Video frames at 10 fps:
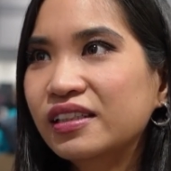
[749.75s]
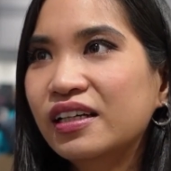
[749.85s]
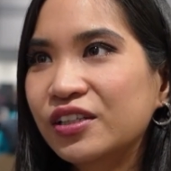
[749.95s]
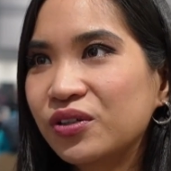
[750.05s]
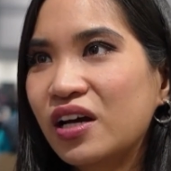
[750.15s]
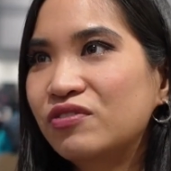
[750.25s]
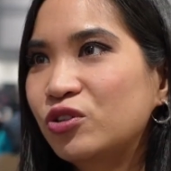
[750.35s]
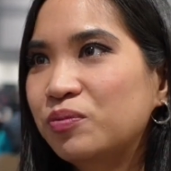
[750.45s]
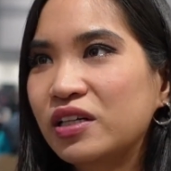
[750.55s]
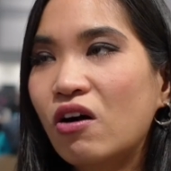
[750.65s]
Yeah, you have
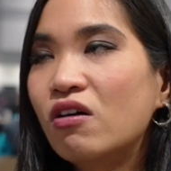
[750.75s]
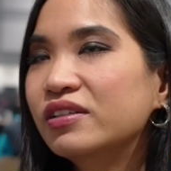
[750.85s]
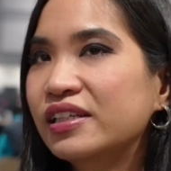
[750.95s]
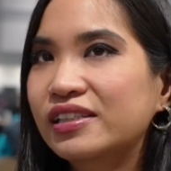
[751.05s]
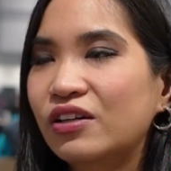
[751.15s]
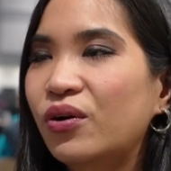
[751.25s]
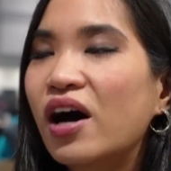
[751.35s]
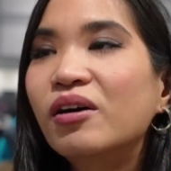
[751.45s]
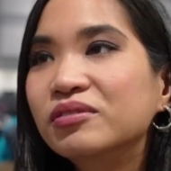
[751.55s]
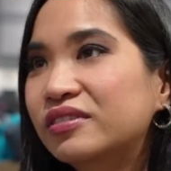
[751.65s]
to be all this
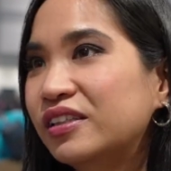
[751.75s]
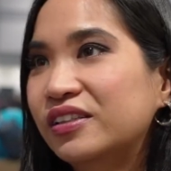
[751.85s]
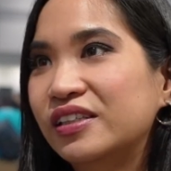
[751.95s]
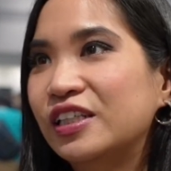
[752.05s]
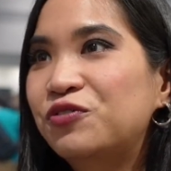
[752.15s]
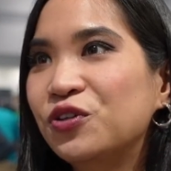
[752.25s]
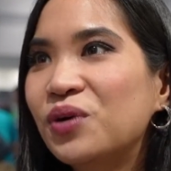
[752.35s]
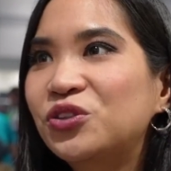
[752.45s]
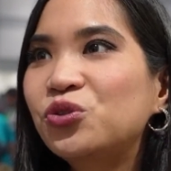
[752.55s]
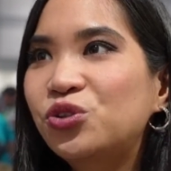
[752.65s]
around if you
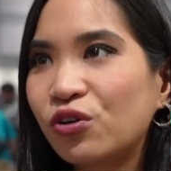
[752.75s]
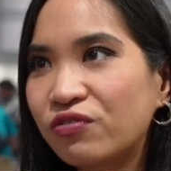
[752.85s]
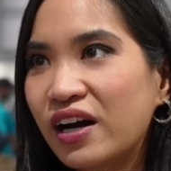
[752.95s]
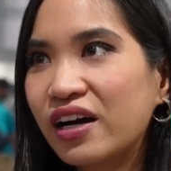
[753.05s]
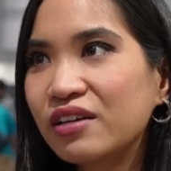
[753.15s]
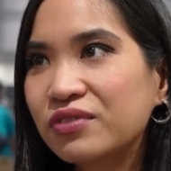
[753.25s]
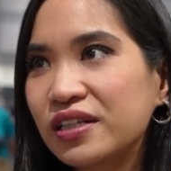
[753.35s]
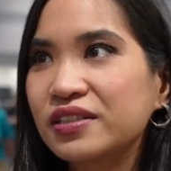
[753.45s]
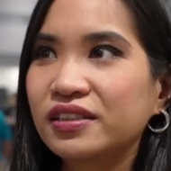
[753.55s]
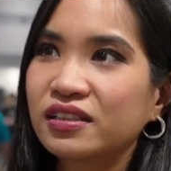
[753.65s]
want to survive
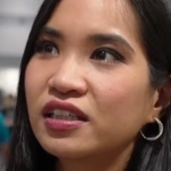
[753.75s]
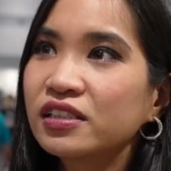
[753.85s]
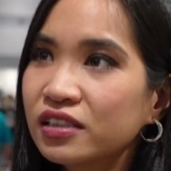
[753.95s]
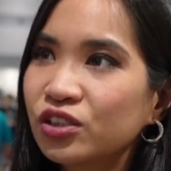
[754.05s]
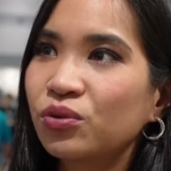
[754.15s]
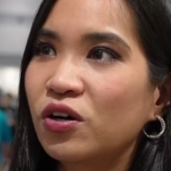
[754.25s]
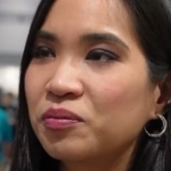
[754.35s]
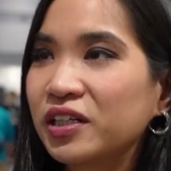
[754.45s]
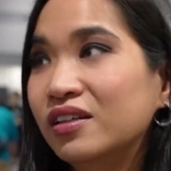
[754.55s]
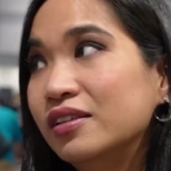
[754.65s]
in this world,
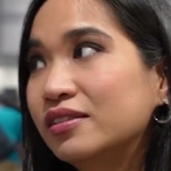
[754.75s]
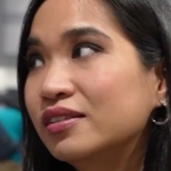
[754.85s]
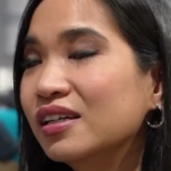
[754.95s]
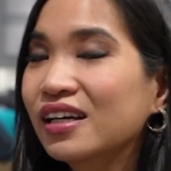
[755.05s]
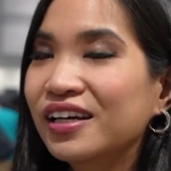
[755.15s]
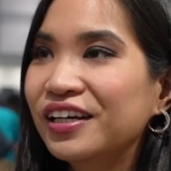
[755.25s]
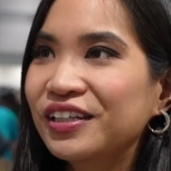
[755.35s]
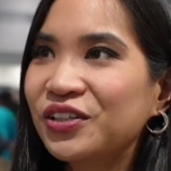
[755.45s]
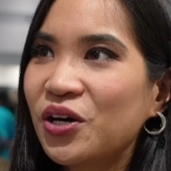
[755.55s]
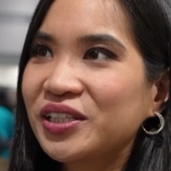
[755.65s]
because
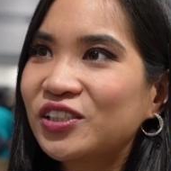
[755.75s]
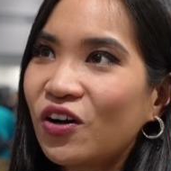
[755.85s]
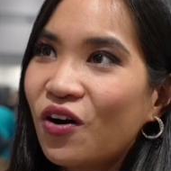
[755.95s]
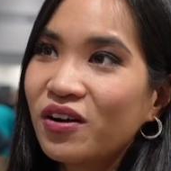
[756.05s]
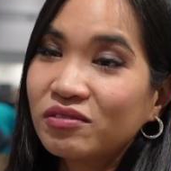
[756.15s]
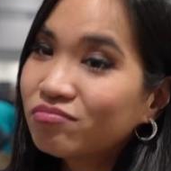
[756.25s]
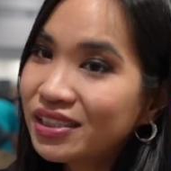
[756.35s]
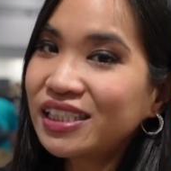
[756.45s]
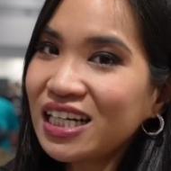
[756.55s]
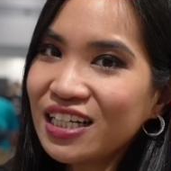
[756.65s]
it's
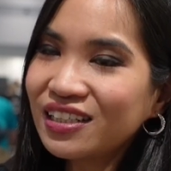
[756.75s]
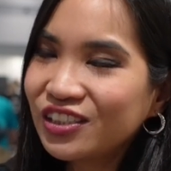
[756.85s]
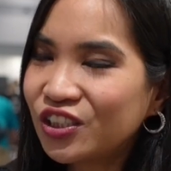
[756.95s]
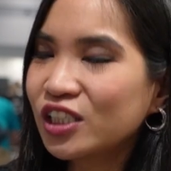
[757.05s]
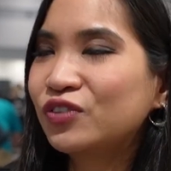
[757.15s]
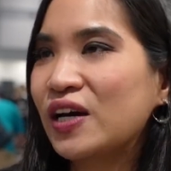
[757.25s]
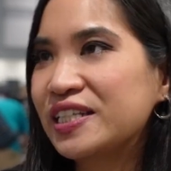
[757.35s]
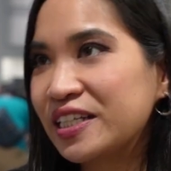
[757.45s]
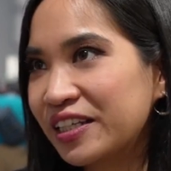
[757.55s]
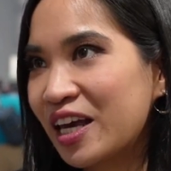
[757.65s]
still just
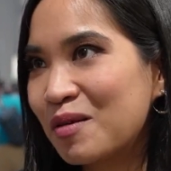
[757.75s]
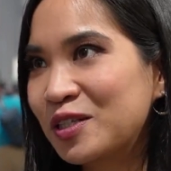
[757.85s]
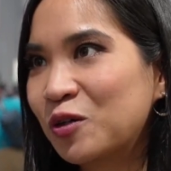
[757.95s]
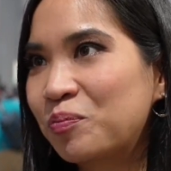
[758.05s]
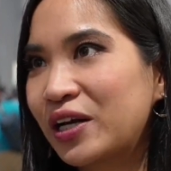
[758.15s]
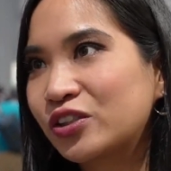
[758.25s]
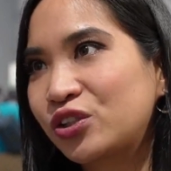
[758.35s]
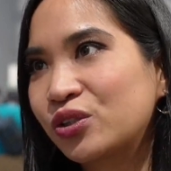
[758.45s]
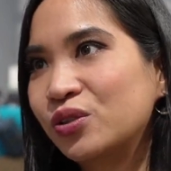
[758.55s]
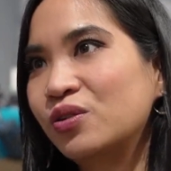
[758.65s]
fighting games compared
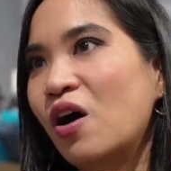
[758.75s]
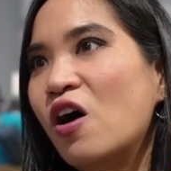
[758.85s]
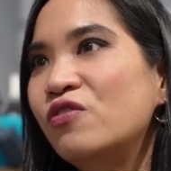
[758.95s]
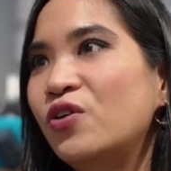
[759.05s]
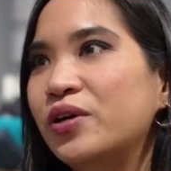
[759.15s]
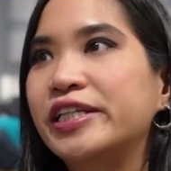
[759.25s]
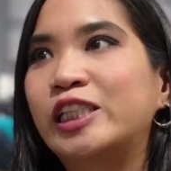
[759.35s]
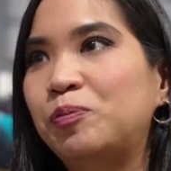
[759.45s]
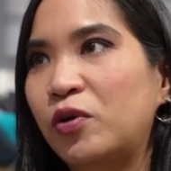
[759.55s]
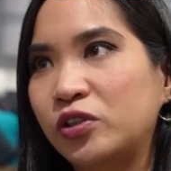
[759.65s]
to all the
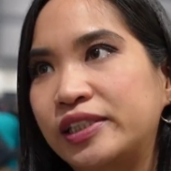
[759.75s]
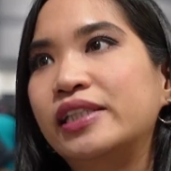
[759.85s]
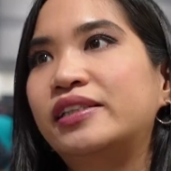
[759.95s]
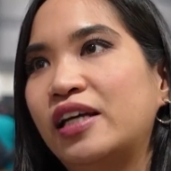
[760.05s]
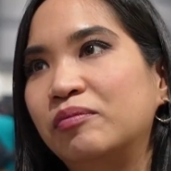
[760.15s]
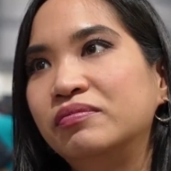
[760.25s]
esports system.